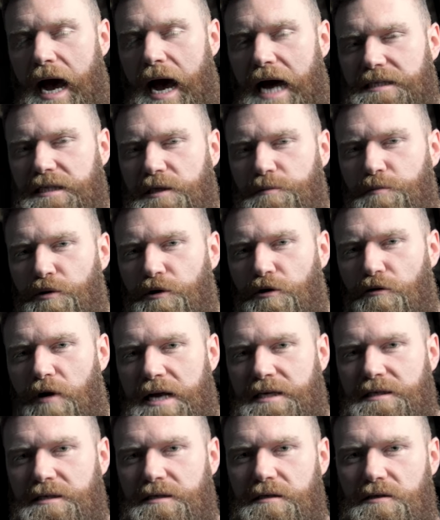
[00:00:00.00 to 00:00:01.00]
As he's
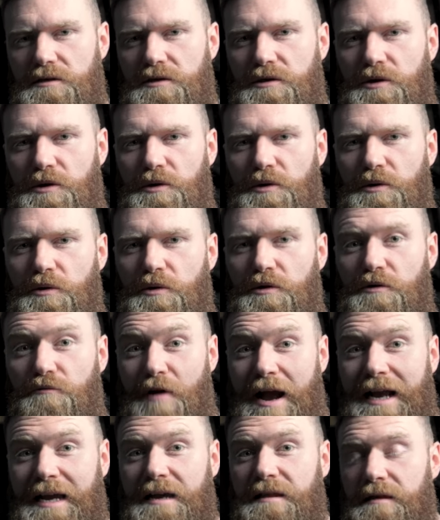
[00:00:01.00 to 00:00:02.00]
progressed to the
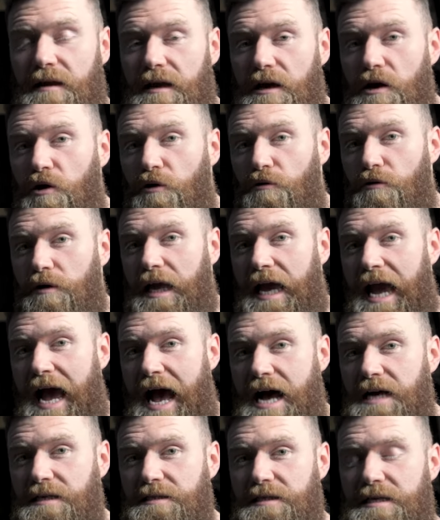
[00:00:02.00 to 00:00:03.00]
ranking that he currently
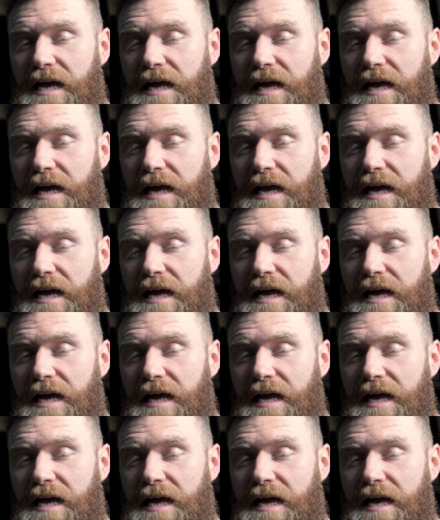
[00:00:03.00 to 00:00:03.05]
has,